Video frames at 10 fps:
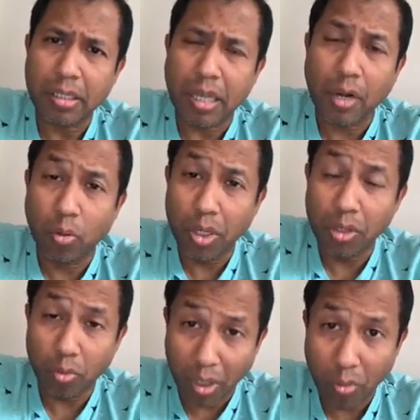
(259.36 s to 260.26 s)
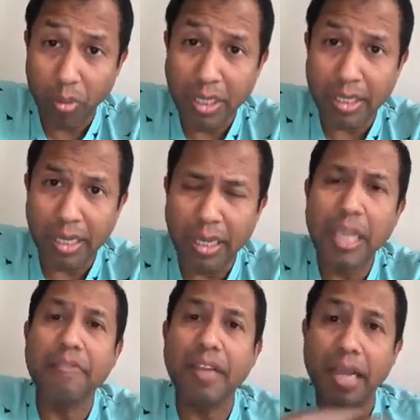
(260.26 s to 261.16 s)
And when we say,
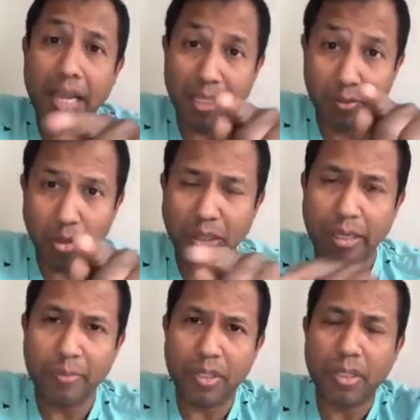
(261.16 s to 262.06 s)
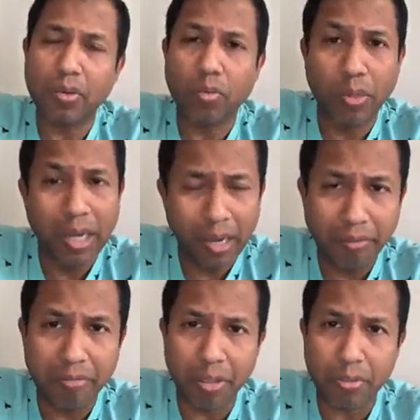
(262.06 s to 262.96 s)
even as Muslims, we
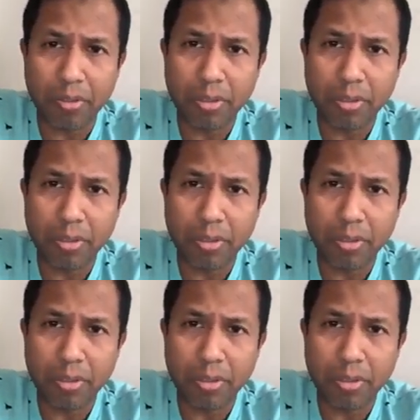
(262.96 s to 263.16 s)
love you.